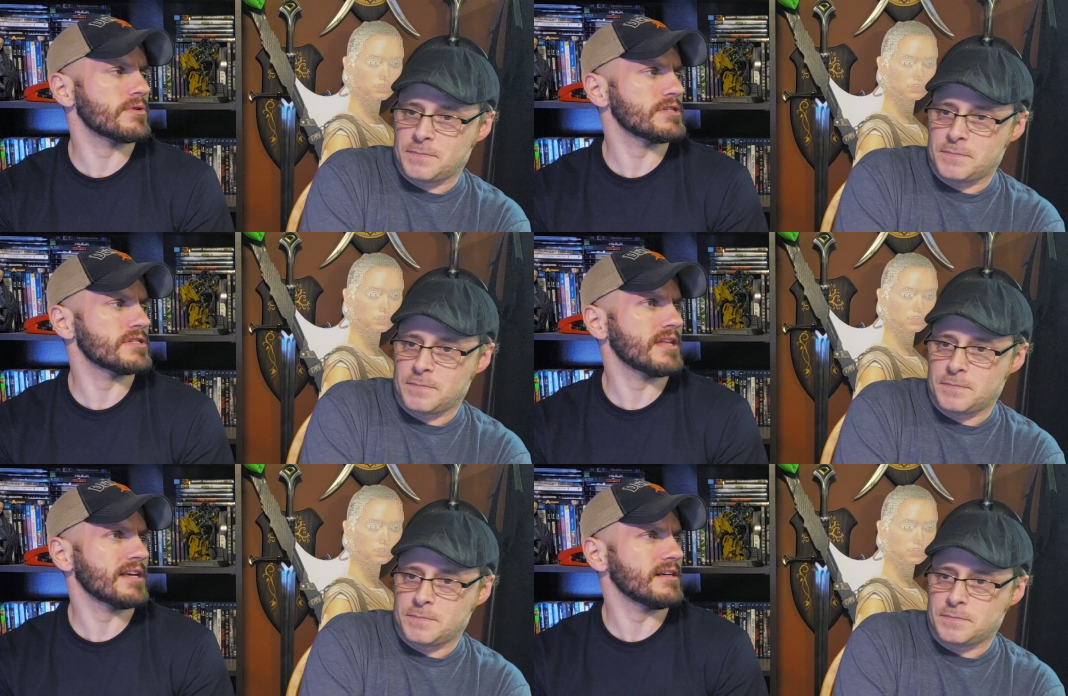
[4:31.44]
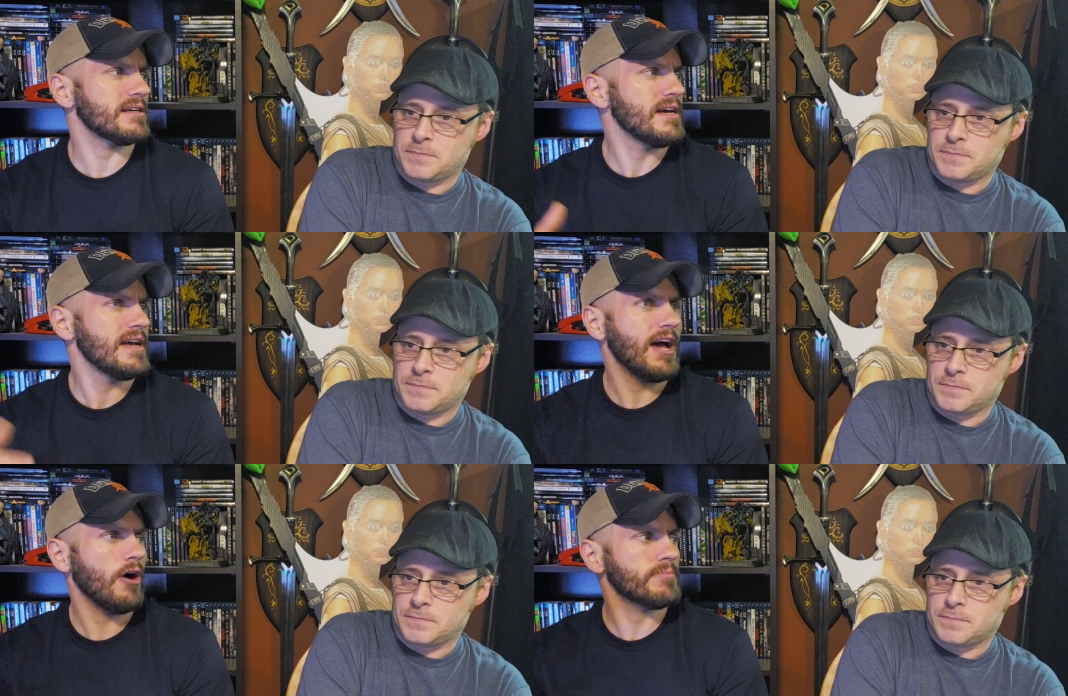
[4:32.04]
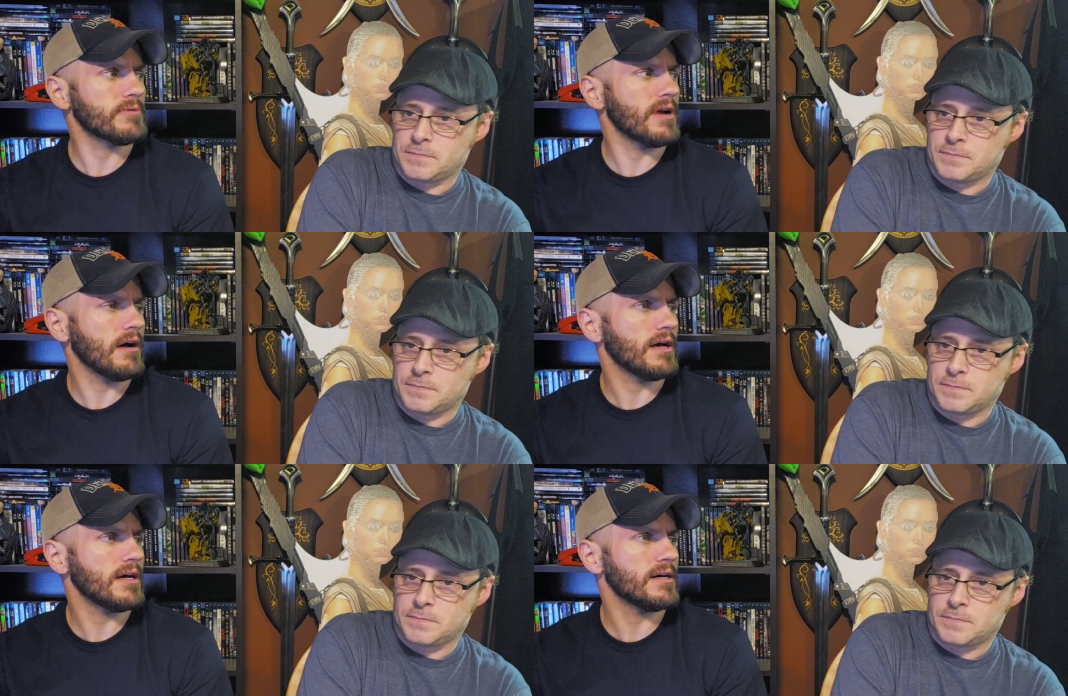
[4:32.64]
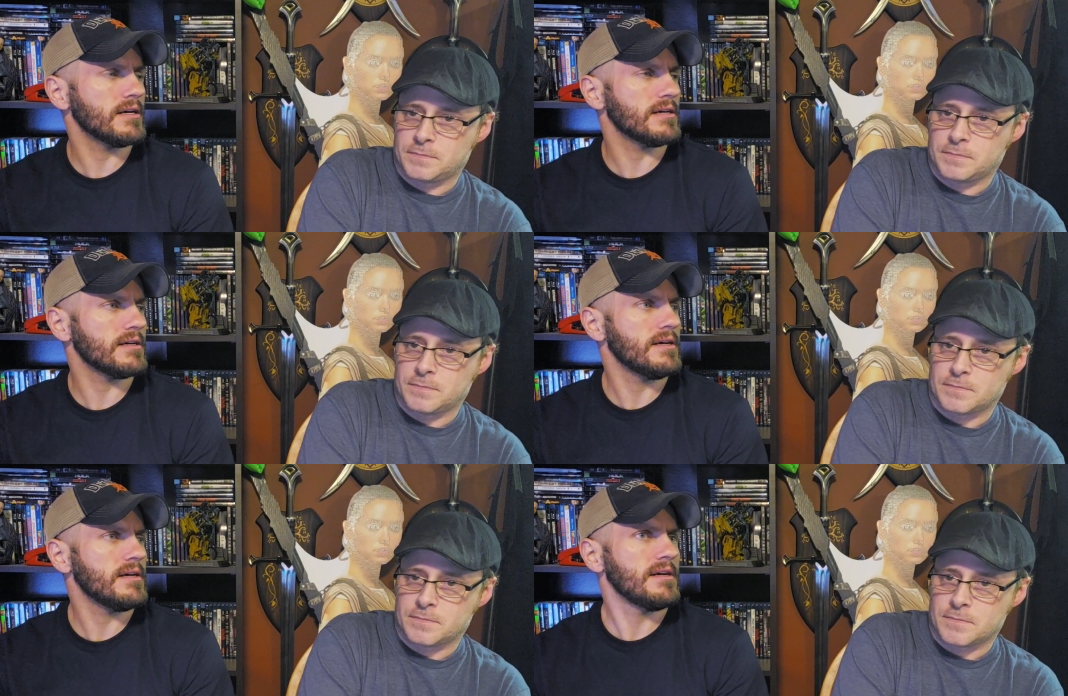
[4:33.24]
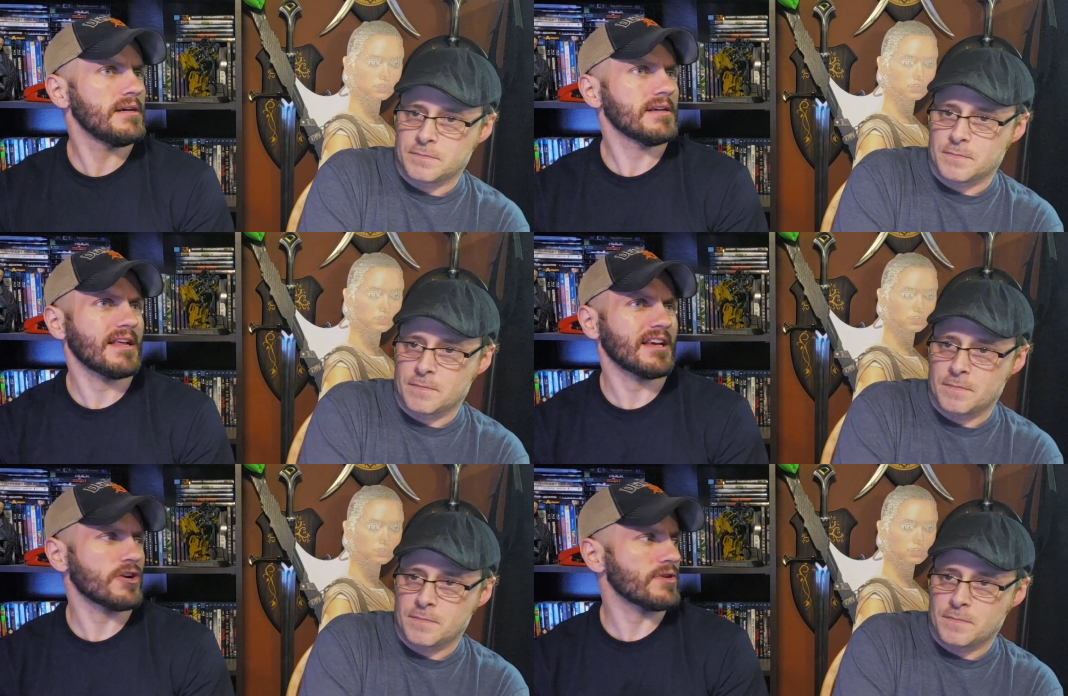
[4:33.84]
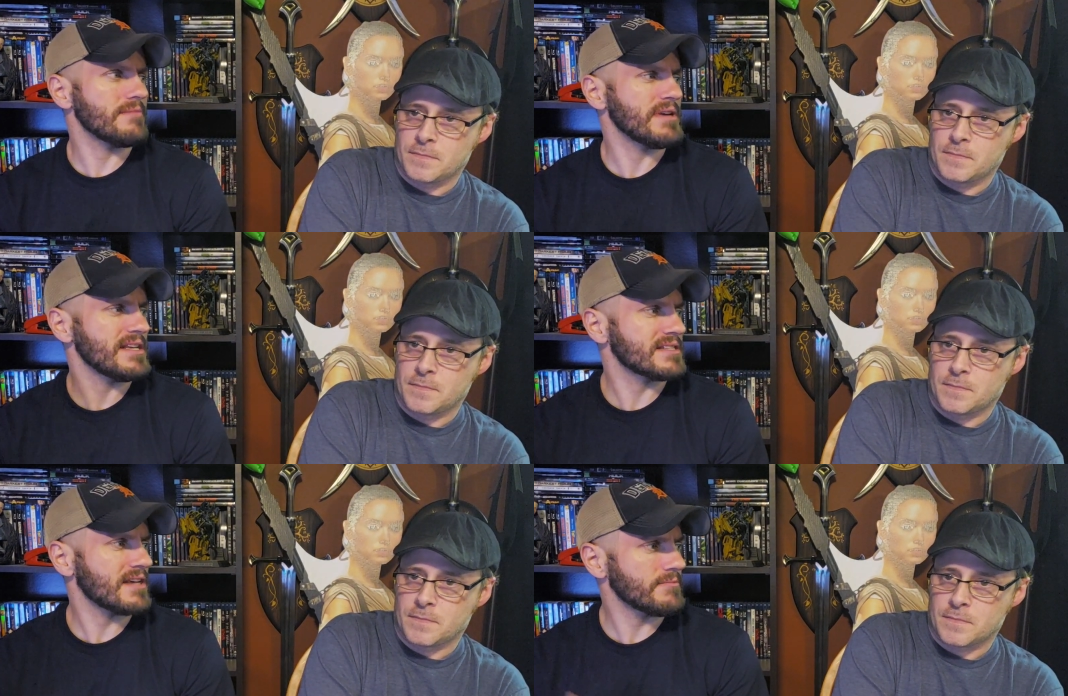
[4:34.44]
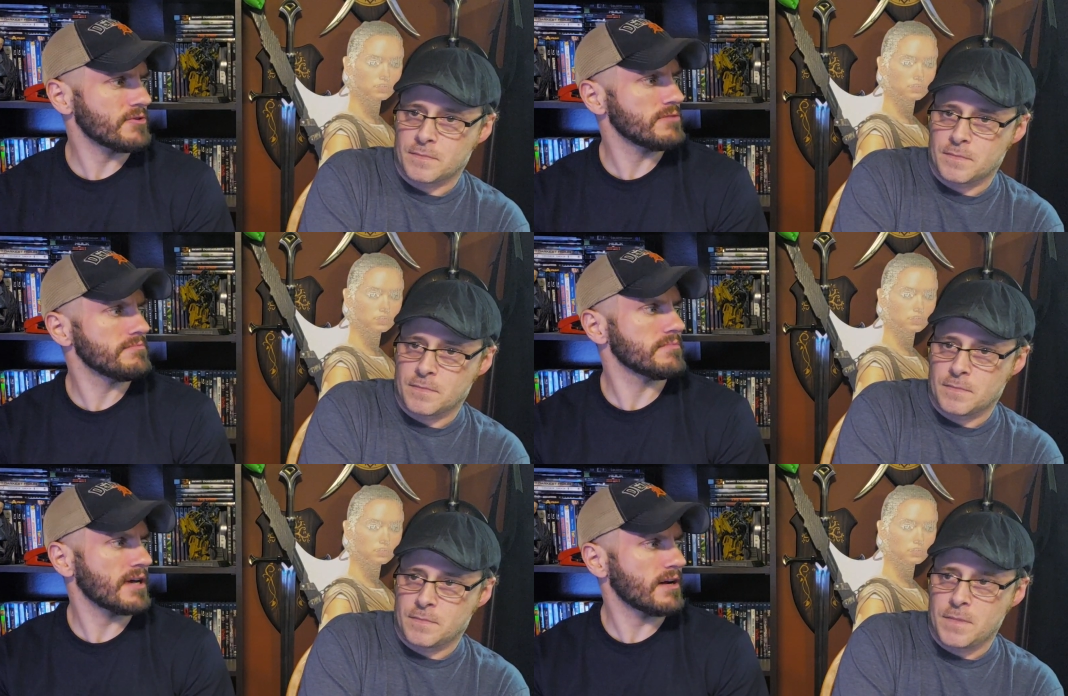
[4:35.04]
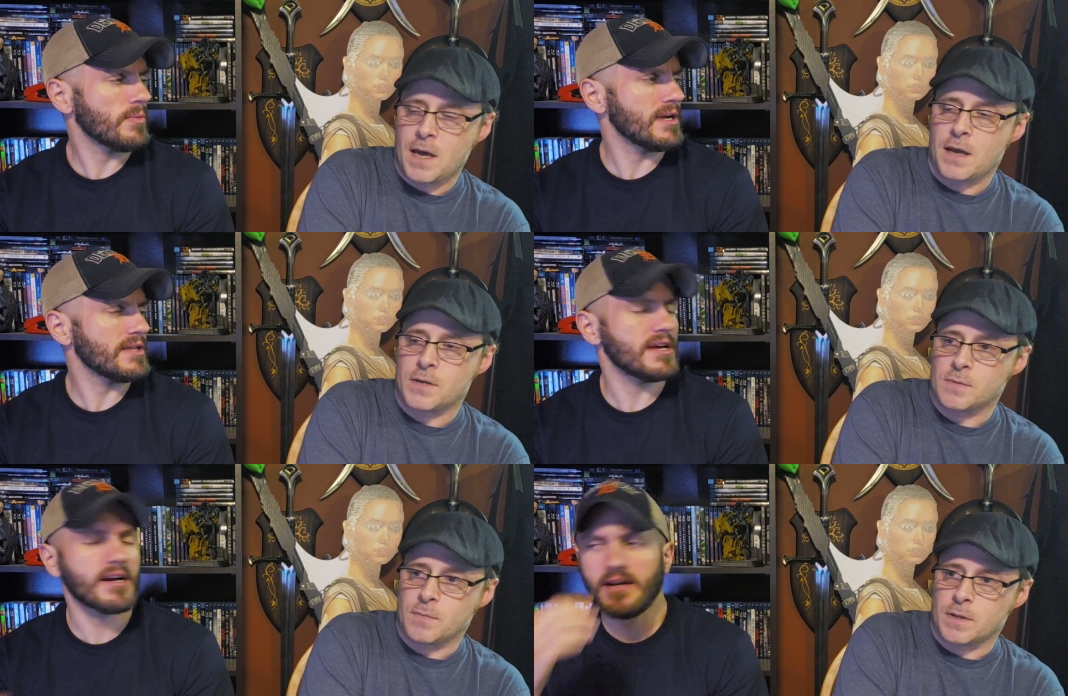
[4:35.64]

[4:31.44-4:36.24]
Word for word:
Speaker 1: just like a help, uh, kind of like a Greenpeace type group, kind of. Yeah, something there. like